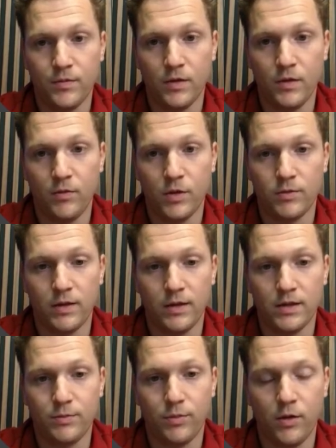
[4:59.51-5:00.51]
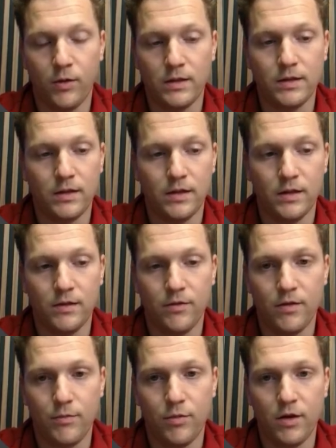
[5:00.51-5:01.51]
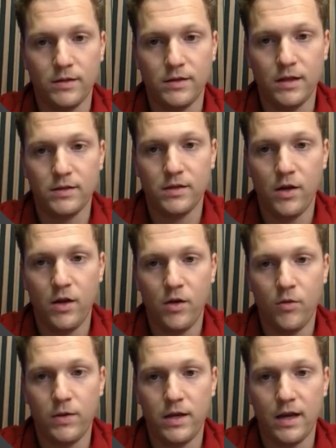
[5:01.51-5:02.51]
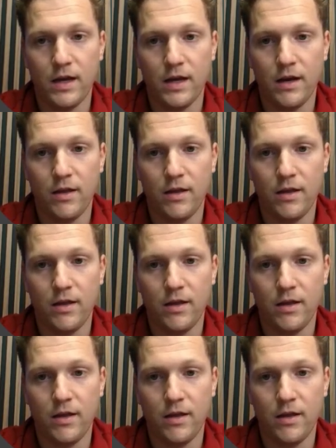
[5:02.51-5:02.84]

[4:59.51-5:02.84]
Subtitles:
Once we're at this point of the process, we can